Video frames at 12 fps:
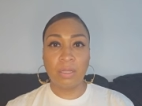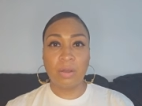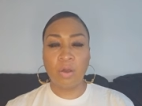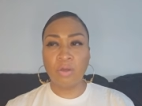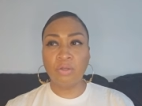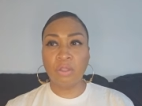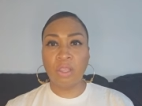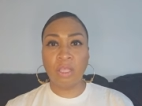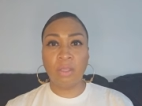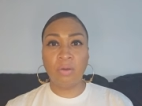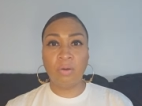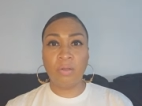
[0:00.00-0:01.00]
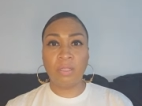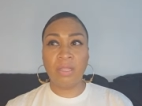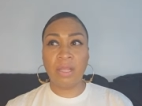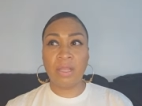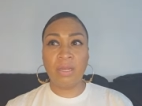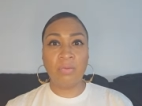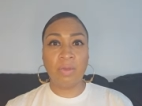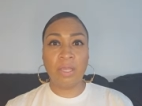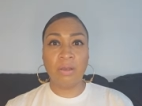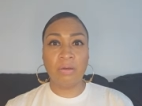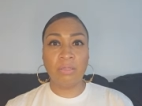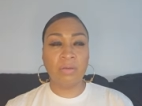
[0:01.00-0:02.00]
Oh, you think you ordered that anyway?
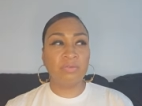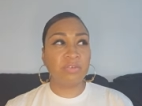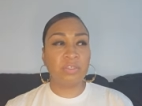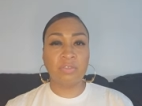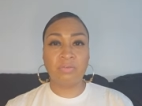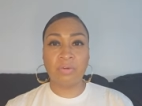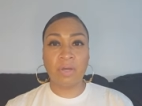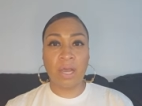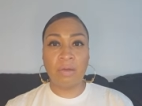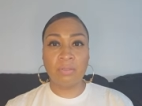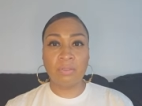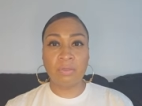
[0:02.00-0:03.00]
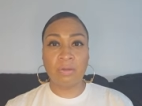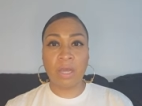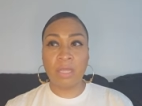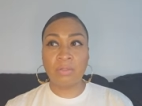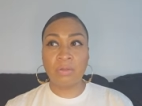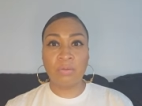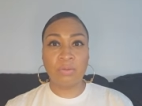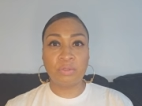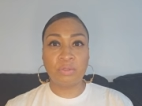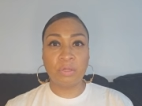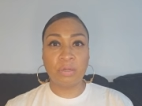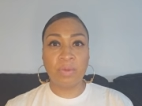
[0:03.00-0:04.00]
Hold up. First of all, I was thought I thought we was
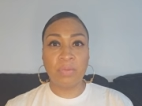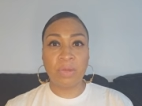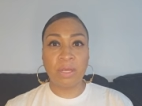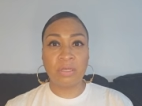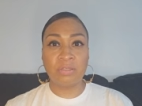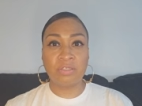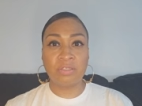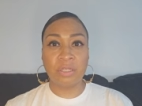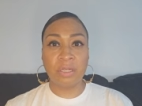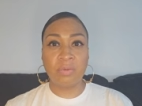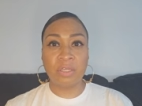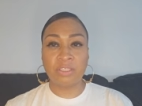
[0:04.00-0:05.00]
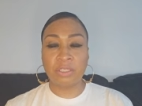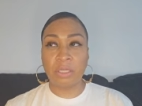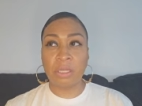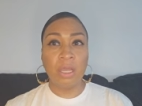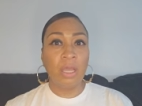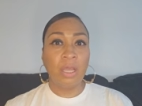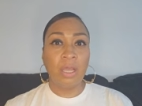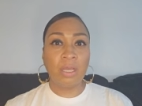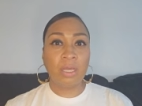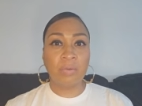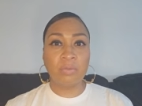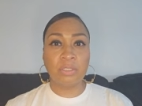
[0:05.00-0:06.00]
talking about my cousin stealing my shit and
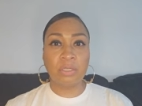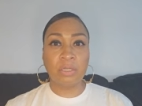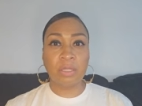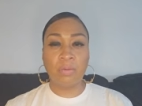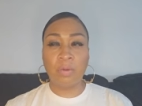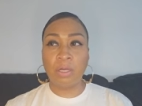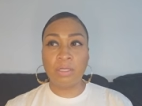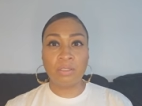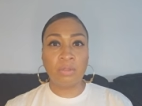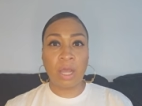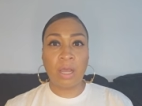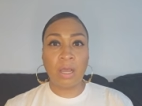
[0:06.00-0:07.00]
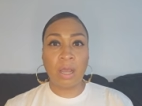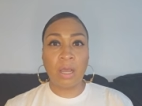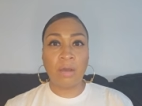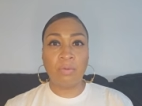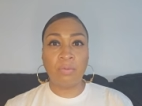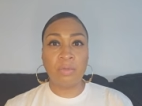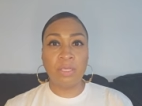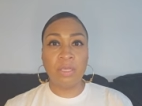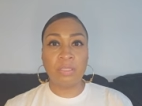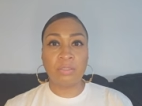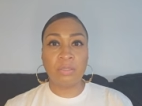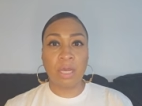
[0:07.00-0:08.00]
coming to the club with us. How how we
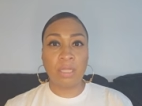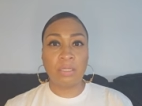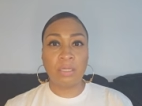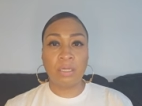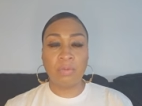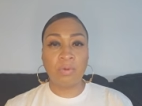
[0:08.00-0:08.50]
get to I think I'm